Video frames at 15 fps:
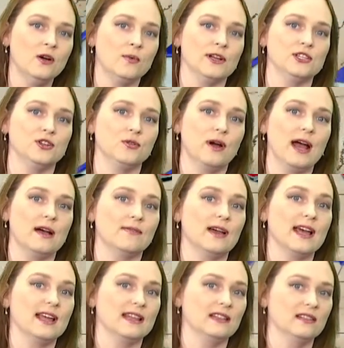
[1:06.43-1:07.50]
we do have
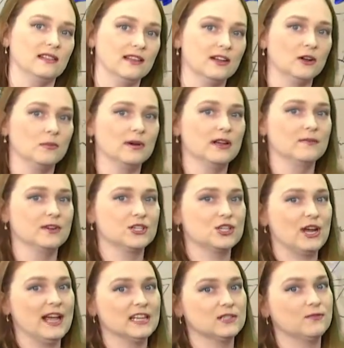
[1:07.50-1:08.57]
a little bit of a
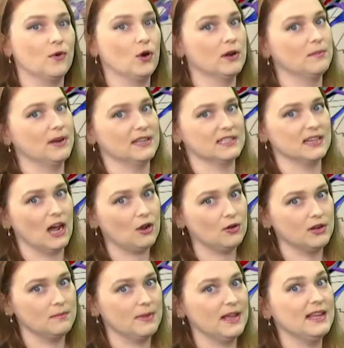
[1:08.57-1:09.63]
chance for it, but it's not
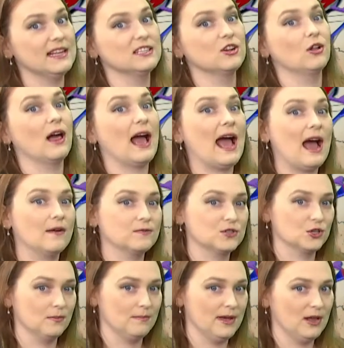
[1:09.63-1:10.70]
going to be until
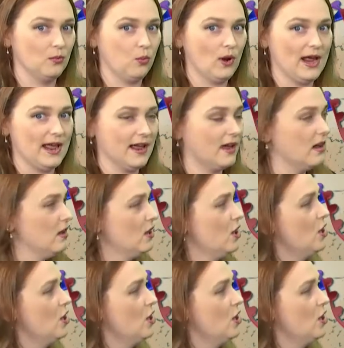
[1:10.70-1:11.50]
after midweek.